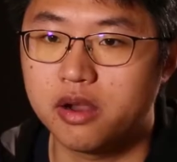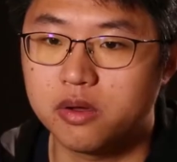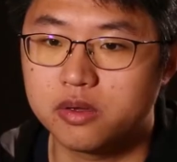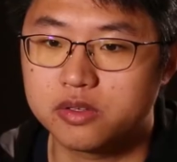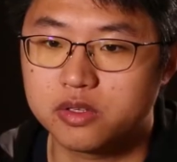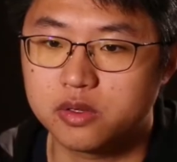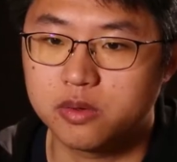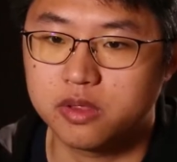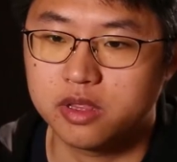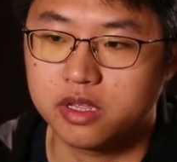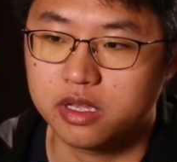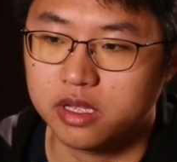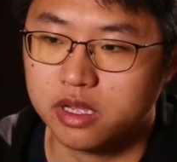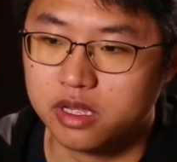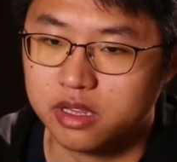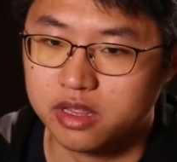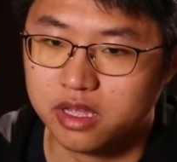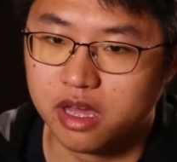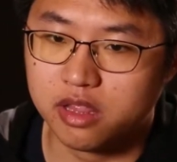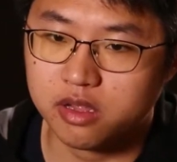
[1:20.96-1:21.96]
also
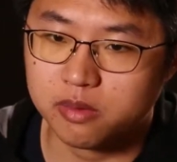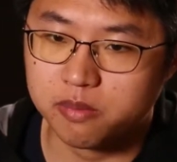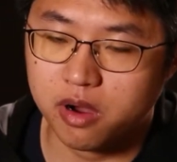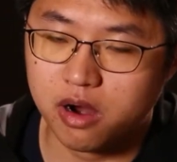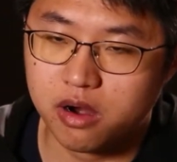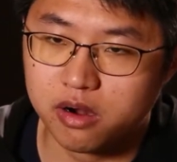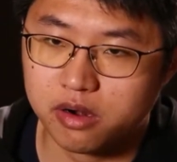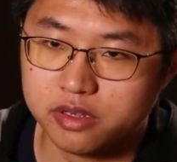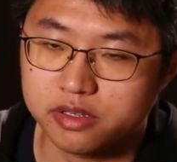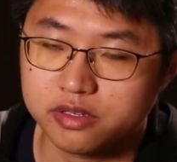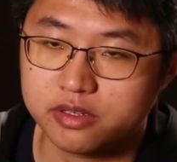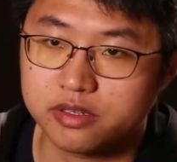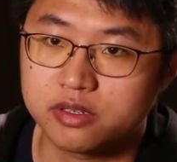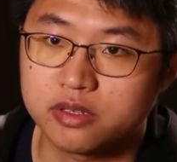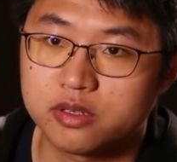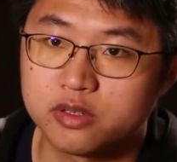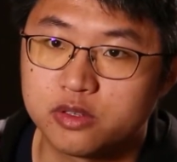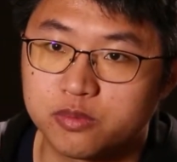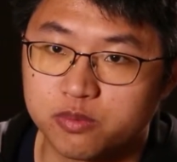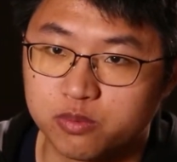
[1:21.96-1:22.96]
the other part is
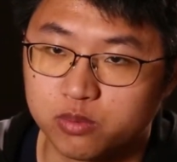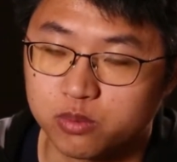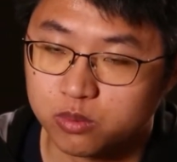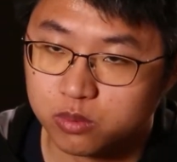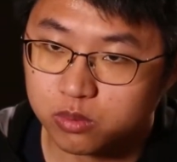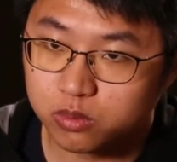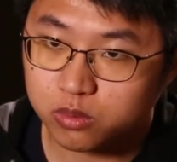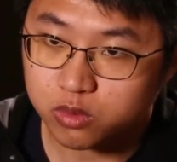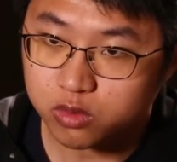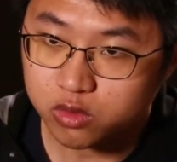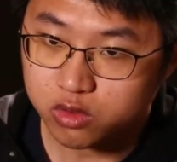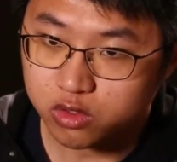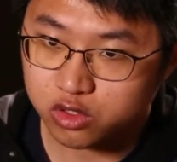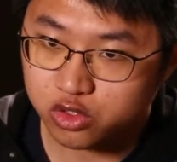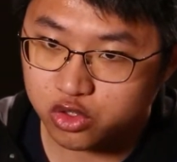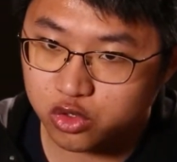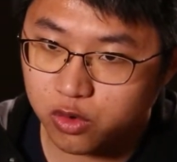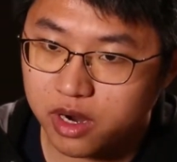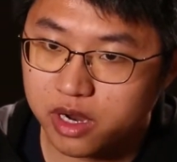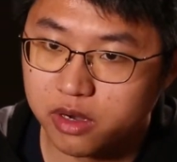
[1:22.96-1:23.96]

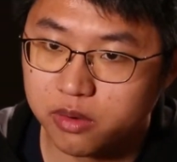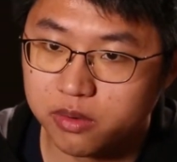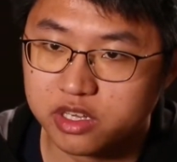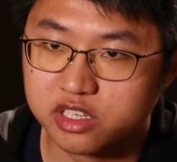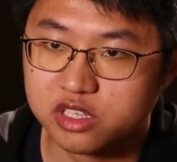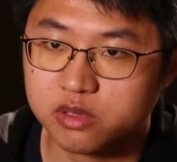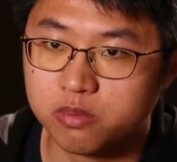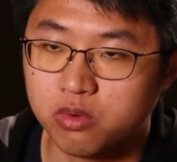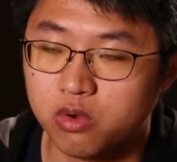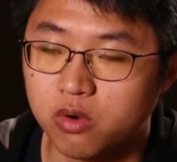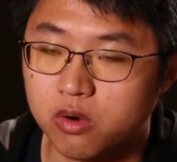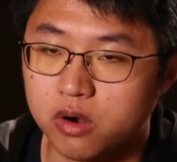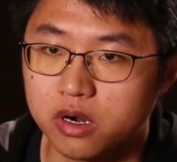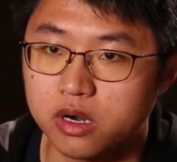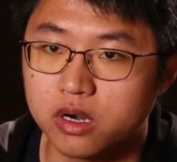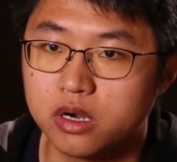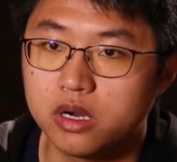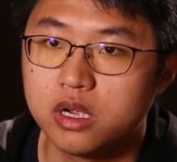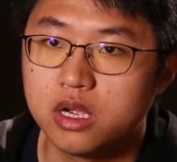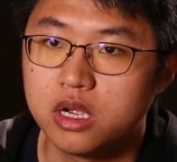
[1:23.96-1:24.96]
try to
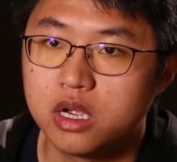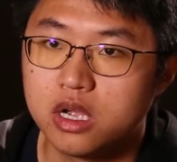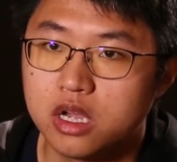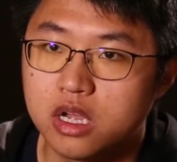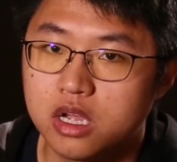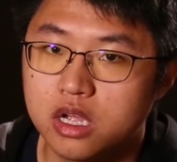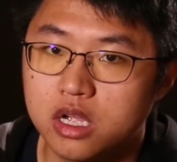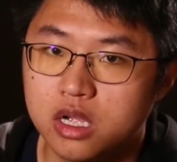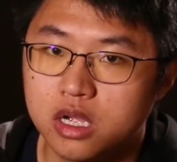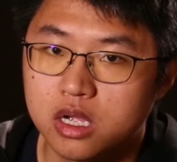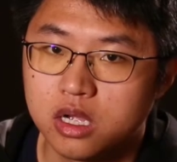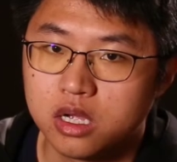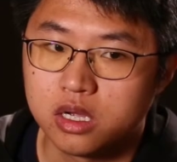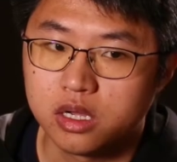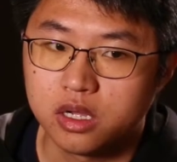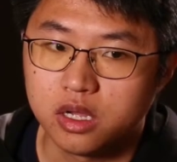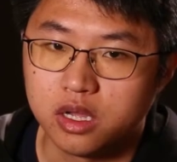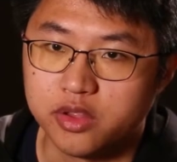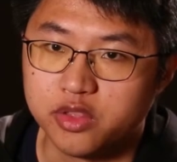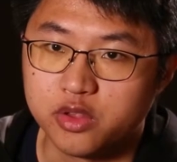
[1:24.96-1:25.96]
explore
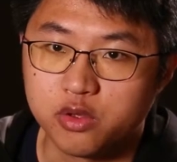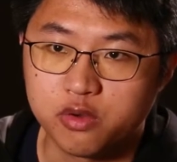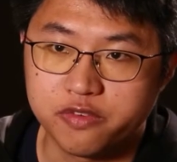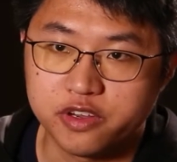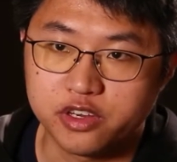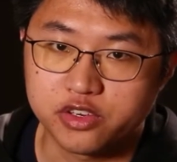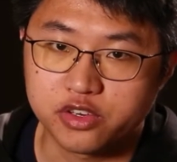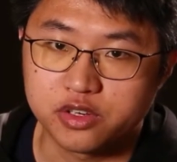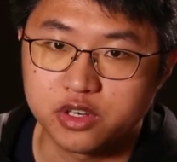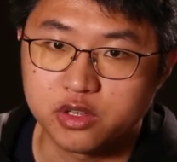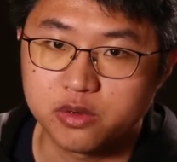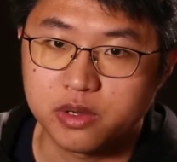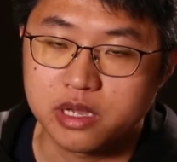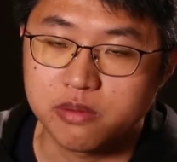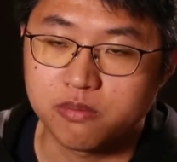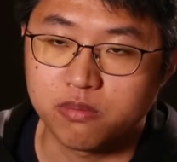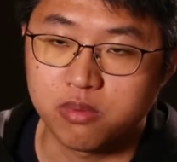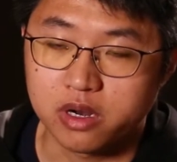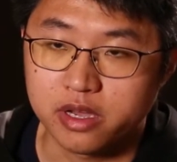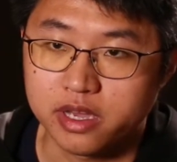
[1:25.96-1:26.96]
a new feature, new
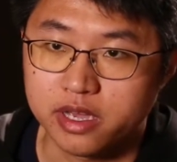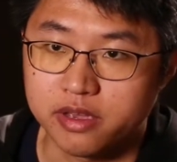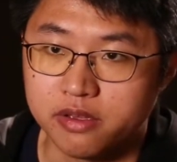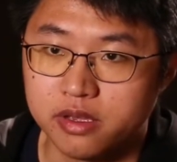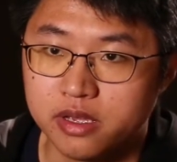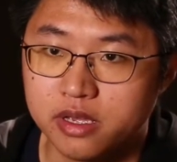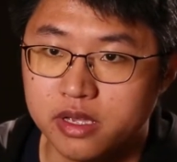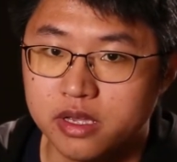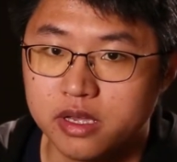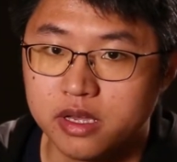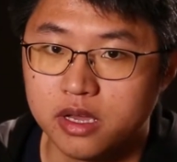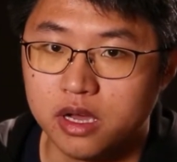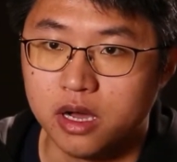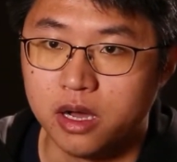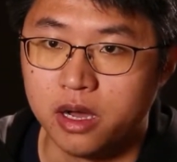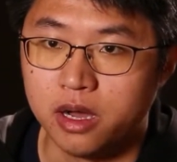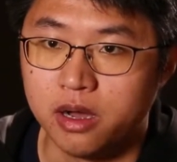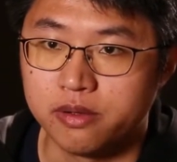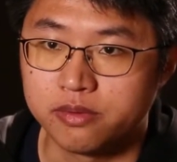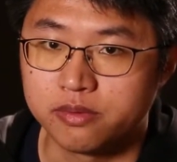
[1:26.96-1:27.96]
gameplay
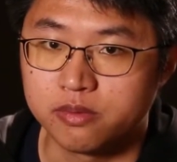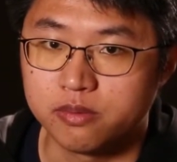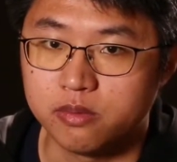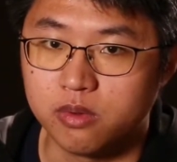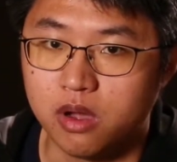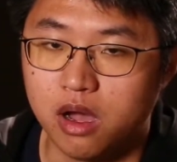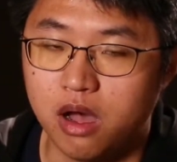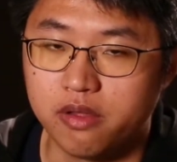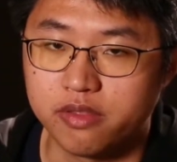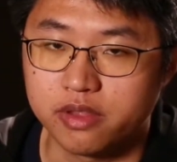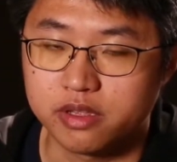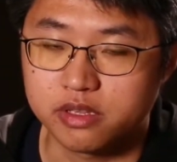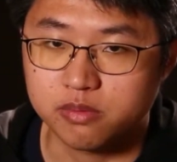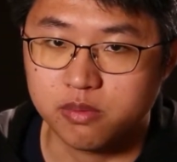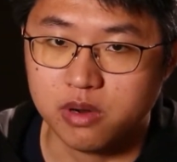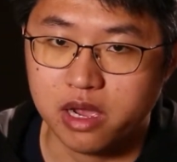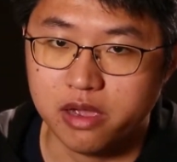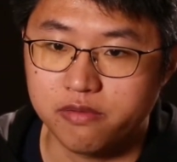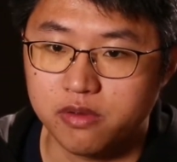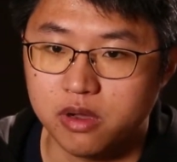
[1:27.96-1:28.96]
on this
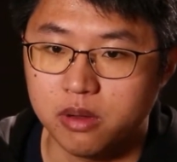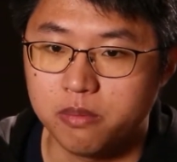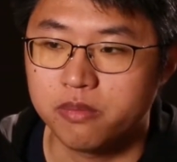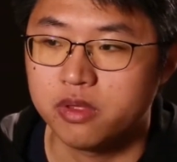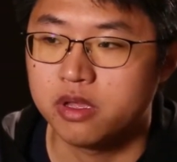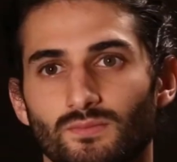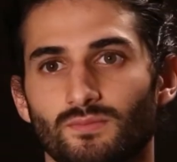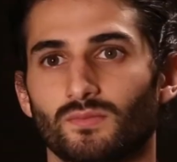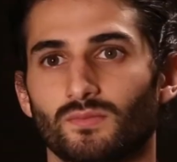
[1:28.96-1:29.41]
platform.